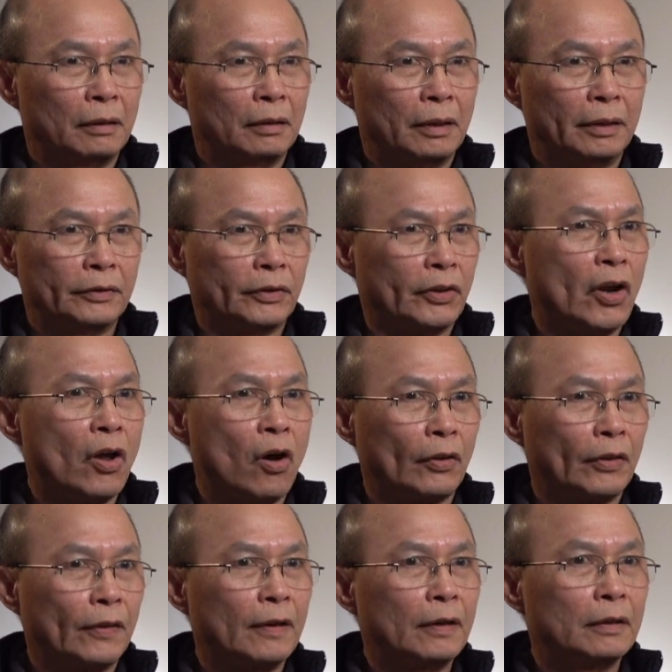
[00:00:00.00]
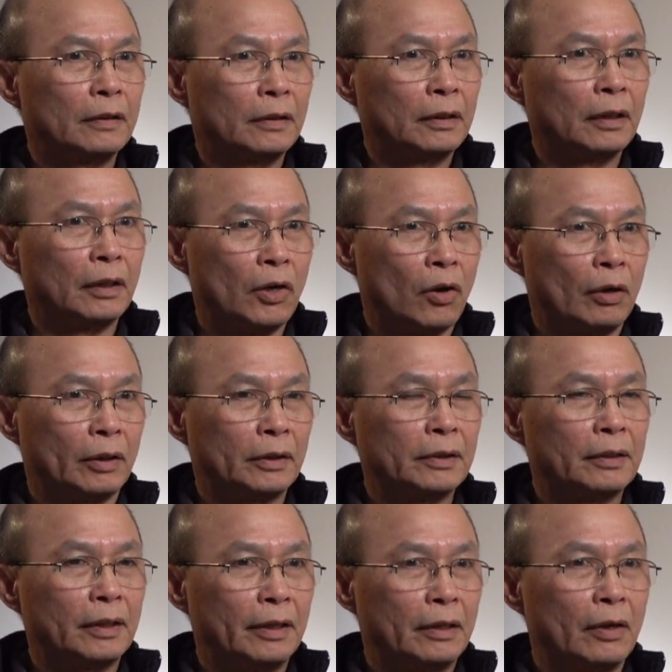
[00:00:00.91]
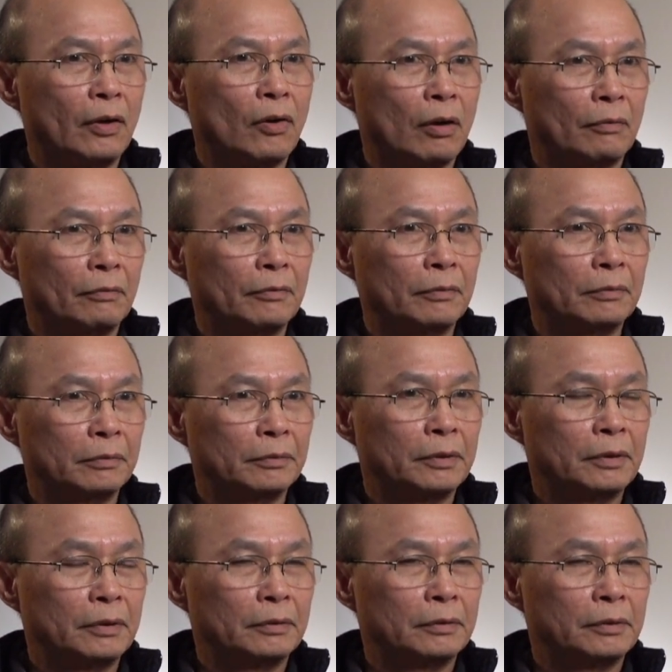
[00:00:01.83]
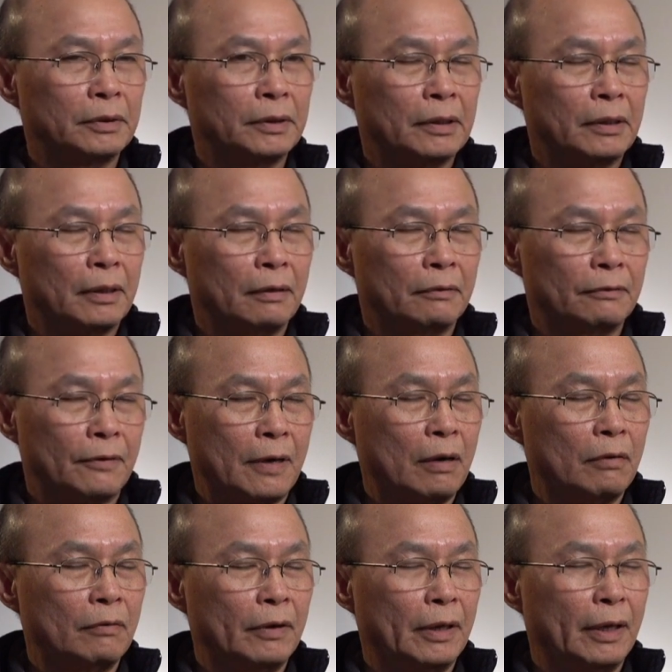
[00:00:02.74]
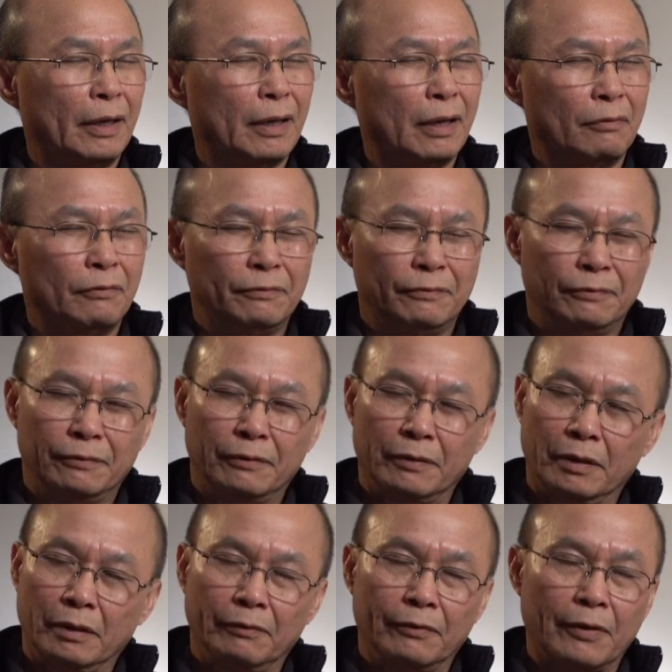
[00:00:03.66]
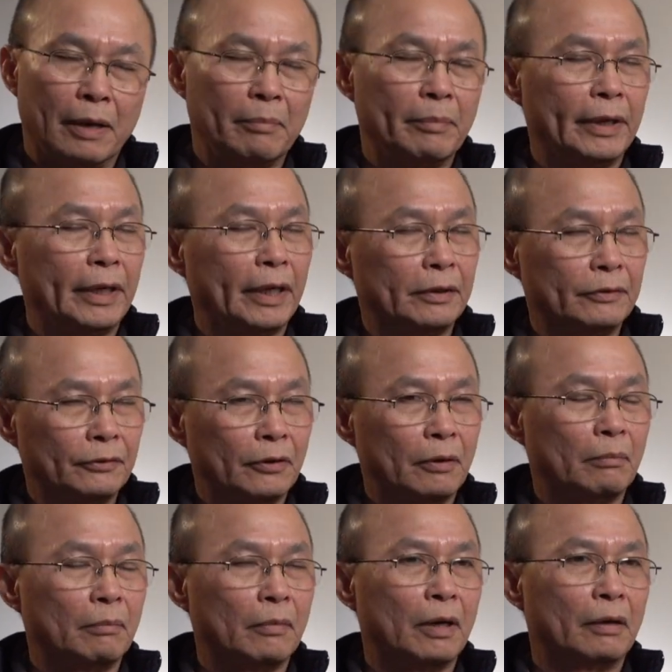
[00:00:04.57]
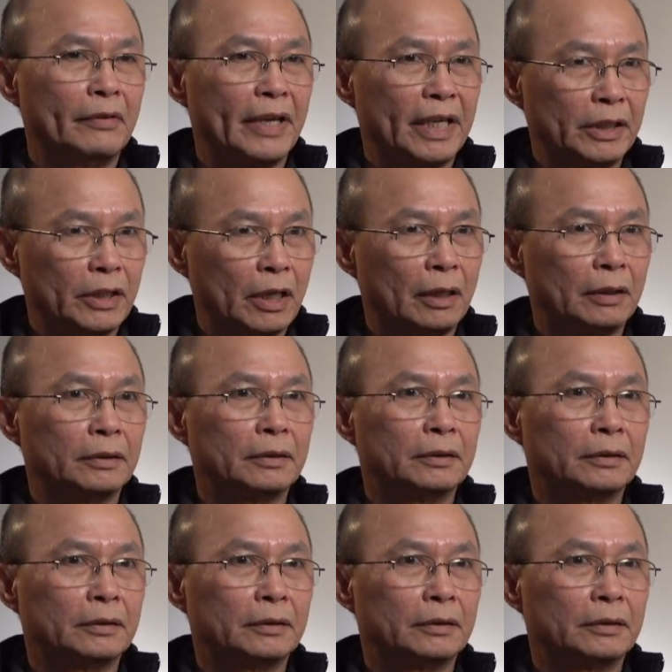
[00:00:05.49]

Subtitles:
it's little north, far away, 45 minutes from Vientiane.